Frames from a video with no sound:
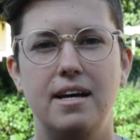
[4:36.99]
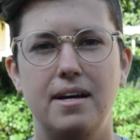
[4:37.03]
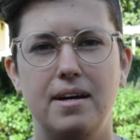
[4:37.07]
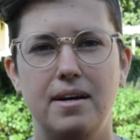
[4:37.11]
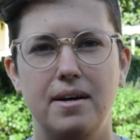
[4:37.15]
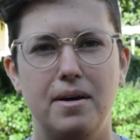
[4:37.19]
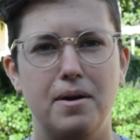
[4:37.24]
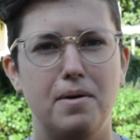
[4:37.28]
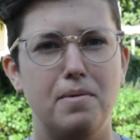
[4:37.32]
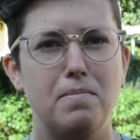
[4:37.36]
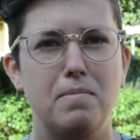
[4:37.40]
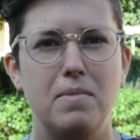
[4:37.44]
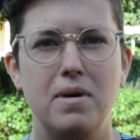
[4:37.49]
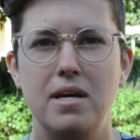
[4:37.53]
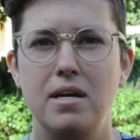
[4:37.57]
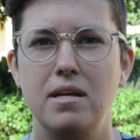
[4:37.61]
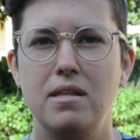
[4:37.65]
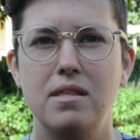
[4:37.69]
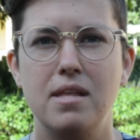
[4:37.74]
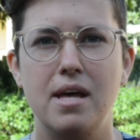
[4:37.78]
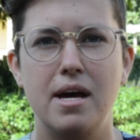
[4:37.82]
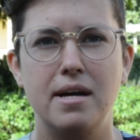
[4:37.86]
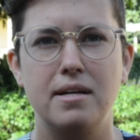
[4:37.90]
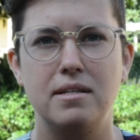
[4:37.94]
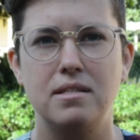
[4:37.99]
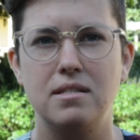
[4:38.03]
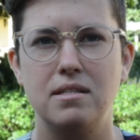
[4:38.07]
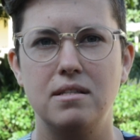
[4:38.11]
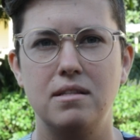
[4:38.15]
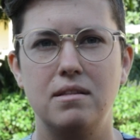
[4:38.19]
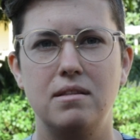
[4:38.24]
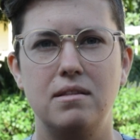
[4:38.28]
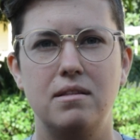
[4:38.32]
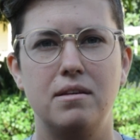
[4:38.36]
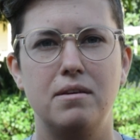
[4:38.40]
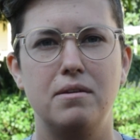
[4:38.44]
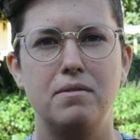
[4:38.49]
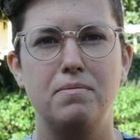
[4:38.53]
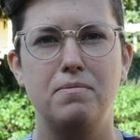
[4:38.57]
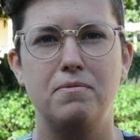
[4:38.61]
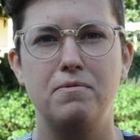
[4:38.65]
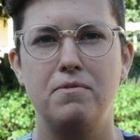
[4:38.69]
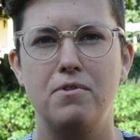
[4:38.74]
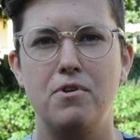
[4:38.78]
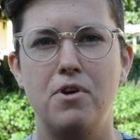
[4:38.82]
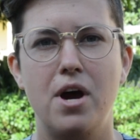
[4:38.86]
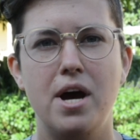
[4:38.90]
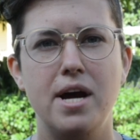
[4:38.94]
Um, in that the
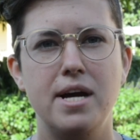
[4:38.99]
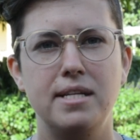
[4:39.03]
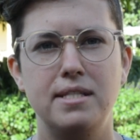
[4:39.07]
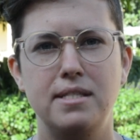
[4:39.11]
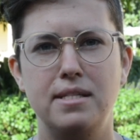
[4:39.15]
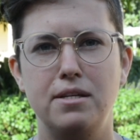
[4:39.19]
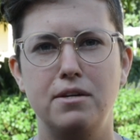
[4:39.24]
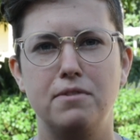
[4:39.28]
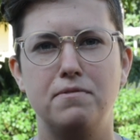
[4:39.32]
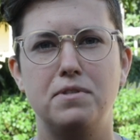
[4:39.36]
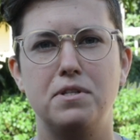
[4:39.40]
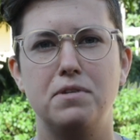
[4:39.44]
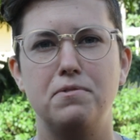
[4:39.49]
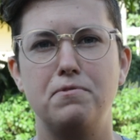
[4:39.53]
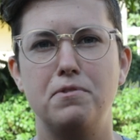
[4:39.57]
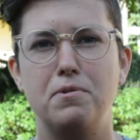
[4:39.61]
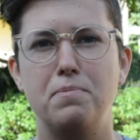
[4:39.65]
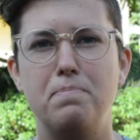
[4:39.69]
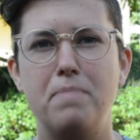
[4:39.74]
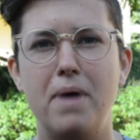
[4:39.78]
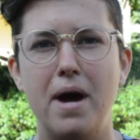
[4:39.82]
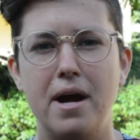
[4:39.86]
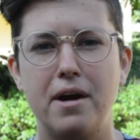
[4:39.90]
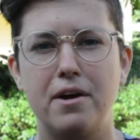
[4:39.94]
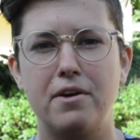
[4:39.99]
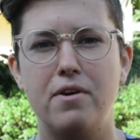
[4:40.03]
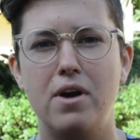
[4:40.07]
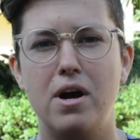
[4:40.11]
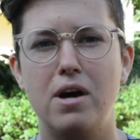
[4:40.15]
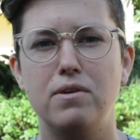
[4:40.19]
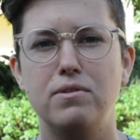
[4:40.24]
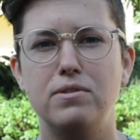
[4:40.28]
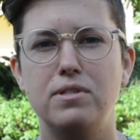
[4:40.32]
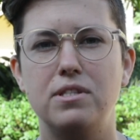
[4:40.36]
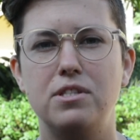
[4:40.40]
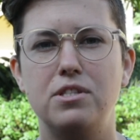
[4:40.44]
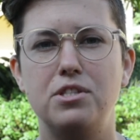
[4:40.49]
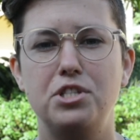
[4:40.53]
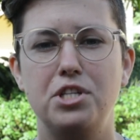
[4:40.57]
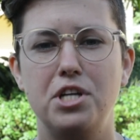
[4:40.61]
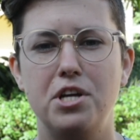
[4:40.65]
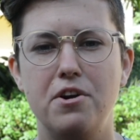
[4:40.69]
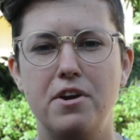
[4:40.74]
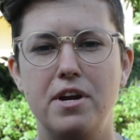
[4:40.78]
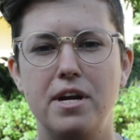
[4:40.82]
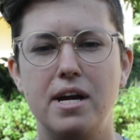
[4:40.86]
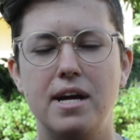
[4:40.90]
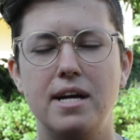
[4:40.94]
variety of different backgrounds,
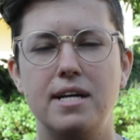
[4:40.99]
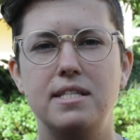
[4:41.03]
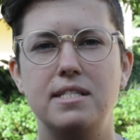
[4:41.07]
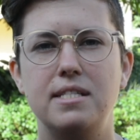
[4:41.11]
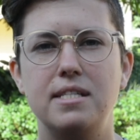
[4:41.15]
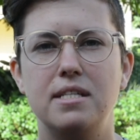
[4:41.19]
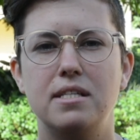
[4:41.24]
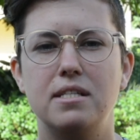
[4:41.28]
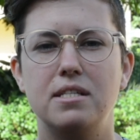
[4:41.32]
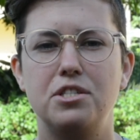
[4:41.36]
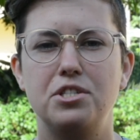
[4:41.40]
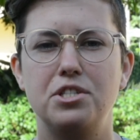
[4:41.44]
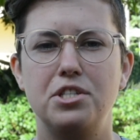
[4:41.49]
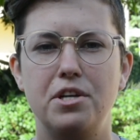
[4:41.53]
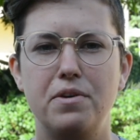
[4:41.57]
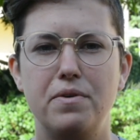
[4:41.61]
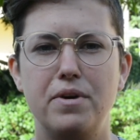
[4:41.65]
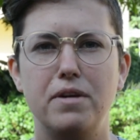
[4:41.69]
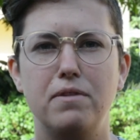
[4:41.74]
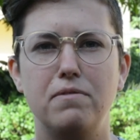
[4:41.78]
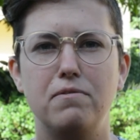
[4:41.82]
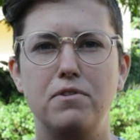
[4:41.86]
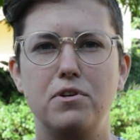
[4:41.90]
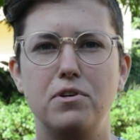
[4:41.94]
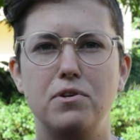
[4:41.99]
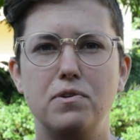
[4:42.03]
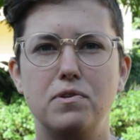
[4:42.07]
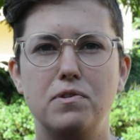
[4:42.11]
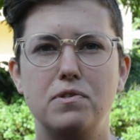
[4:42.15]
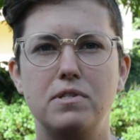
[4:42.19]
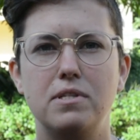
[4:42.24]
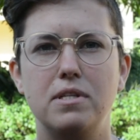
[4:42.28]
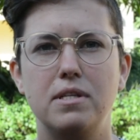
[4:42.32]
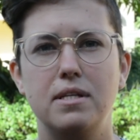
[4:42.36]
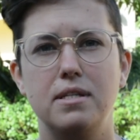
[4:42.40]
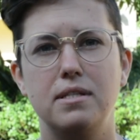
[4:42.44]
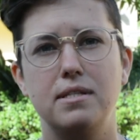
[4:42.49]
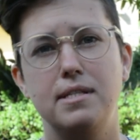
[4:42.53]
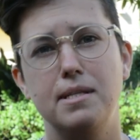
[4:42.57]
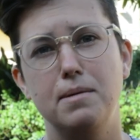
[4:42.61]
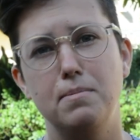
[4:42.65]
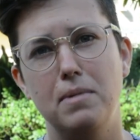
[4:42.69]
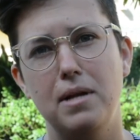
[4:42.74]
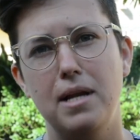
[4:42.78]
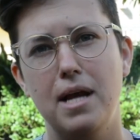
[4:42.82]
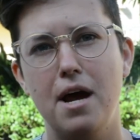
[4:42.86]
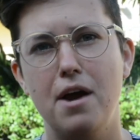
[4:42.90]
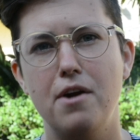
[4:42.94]
sharing ideas, sharing views,
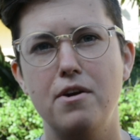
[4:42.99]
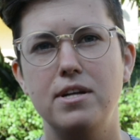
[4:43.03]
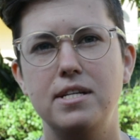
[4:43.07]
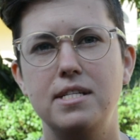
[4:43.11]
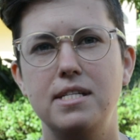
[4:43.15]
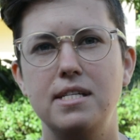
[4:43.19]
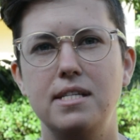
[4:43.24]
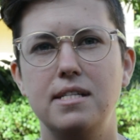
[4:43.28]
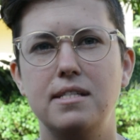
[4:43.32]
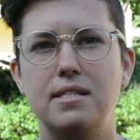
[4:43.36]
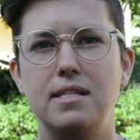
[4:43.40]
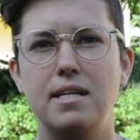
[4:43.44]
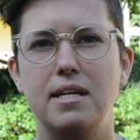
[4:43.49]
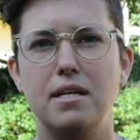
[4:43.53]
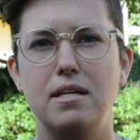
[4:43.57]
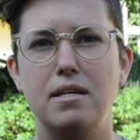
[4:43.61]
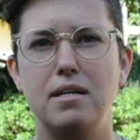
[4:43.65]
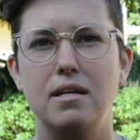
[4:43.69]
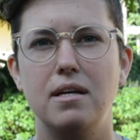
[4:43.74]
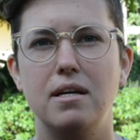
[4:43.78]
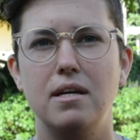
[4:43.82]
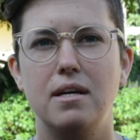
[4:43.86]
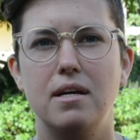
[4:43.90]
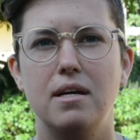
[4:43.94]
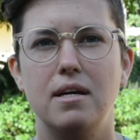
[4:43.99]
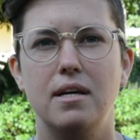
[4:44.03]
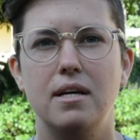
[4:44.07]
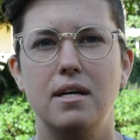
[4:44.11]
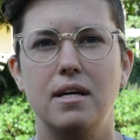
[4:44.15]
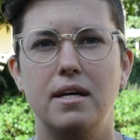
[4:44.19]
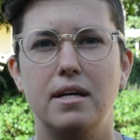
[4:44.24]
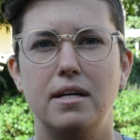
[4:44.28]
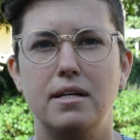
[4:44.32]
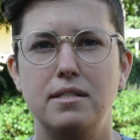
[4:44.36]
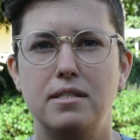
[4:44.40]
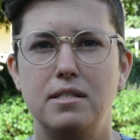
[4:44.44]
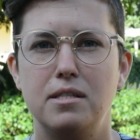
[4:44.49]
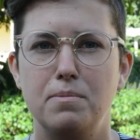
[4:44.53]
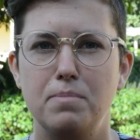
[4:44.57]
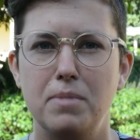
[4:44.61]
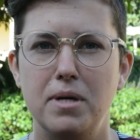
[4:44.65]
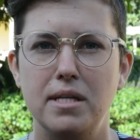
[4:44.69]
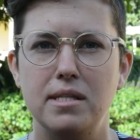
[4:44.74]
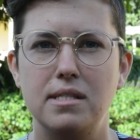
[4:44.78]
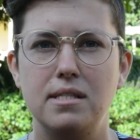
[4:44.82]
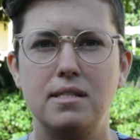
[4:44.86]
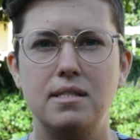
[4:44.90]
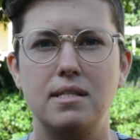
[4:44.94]
similarities in uh,
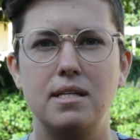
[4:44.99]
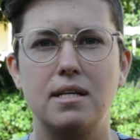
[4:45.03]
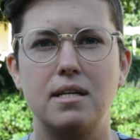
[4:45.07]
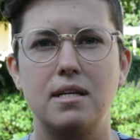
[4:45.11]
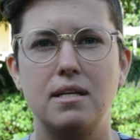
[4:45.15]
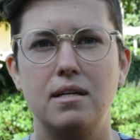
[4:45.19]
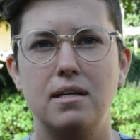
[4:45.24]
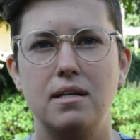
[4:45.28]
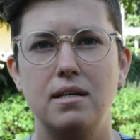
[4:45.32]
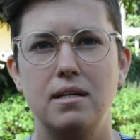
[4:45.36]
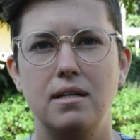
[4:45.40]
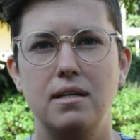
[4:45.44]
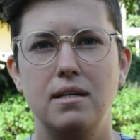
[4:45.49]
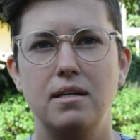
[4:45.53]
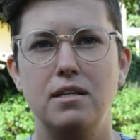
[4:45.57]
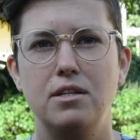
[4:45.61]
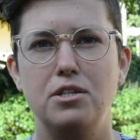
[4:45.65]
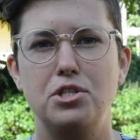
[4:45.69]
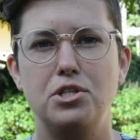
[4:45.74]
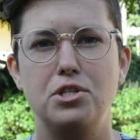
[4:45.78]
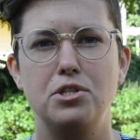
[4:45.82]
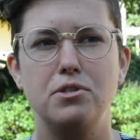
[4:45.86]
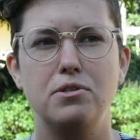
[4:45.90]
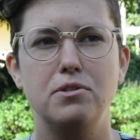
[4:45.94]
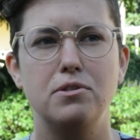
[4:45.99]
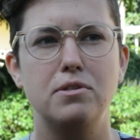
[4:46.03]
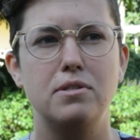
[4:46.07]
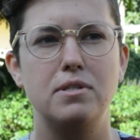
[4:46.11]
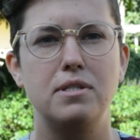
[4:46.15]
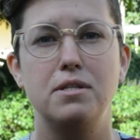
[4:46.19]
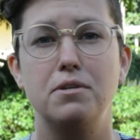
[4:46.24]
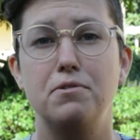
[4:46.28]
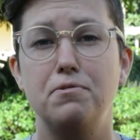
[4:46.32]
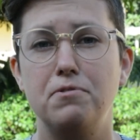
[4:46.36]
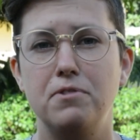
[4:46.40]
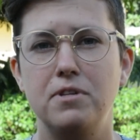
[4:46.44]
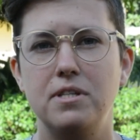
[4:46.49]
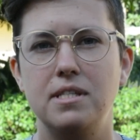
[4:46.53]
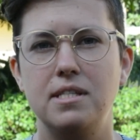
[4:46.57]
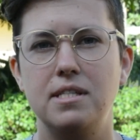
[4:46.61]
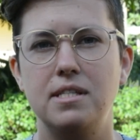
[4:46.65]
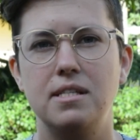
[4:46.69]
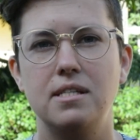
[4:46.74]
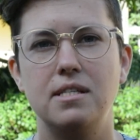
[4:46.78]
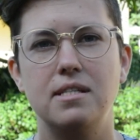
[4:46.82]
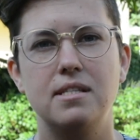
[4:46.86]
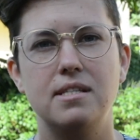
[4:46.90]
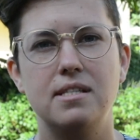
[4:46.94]
domestic issues,
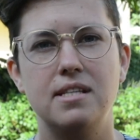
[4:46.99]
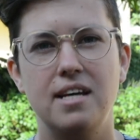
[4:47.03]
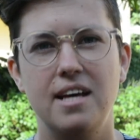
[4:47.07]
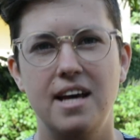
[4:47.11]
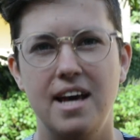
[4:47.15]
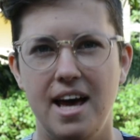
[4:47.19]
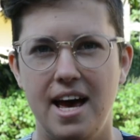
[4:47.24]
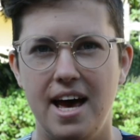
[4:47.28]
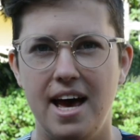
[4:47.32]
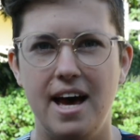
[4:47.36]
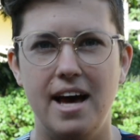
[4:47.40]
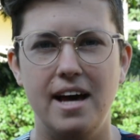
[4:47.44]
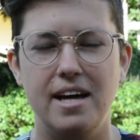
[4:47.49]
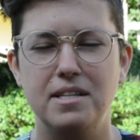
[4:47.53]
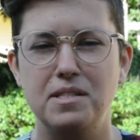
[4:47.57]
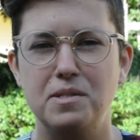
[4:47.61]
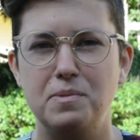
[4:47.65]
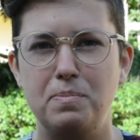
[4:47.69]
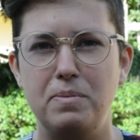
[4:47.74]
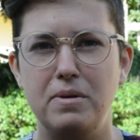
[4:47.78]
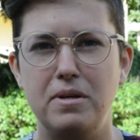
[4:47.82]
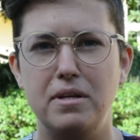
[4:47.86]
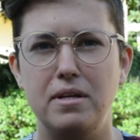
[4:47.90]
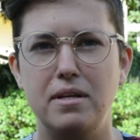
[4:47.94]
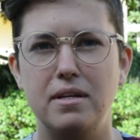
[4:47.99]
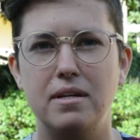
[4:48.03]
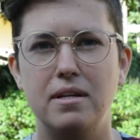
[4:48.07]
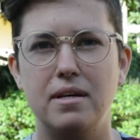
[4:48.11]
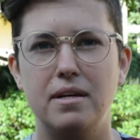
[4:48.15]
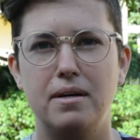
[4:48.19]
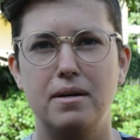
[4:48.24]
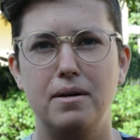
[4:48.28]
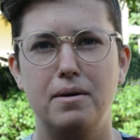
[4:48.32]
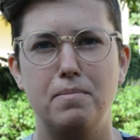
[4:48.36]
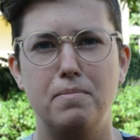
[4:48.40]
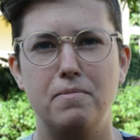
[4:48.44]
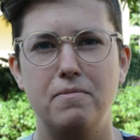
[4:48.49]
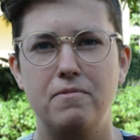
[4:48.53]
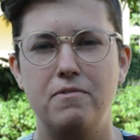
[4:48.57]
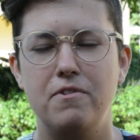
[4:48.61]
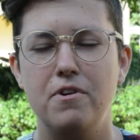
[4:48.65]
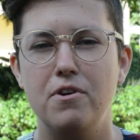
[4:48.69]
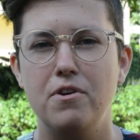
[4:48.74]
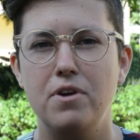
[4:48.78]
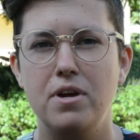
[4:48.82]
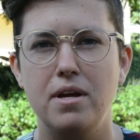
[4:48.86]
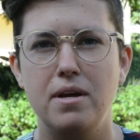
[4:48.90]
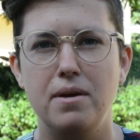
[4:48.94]
differences, has been um,
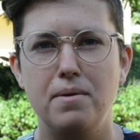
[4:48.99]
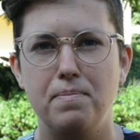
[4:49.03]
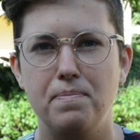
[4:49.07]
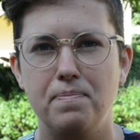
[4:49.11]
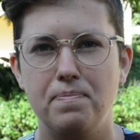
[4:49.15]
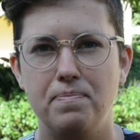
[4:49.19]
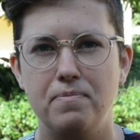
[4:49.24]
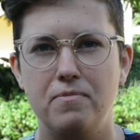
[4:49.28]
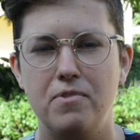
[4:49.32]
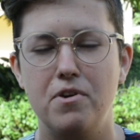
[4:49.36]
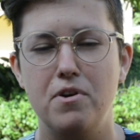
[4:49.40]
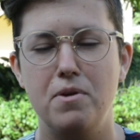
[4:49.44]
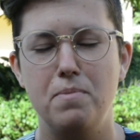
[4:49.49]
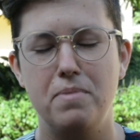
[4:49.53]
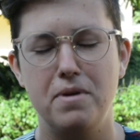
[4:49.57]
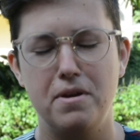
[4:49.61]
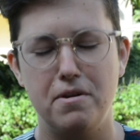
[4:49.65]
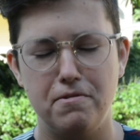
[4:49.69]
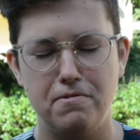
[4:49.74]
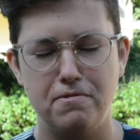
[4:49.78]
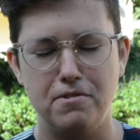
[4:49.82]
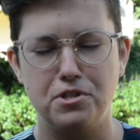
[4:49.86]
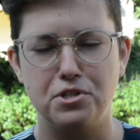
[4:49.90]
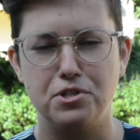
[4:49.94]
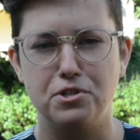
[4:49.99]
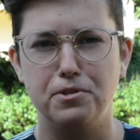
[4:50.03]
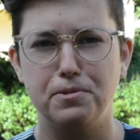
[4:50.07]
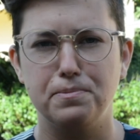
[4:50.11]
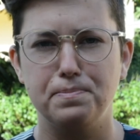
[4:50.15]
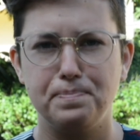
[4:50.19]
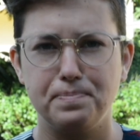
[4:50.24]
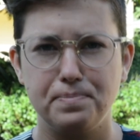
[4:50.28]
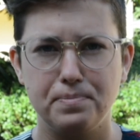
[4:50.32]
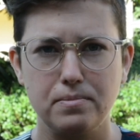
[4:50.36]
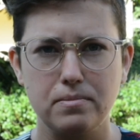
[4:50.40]
very, very beneficial.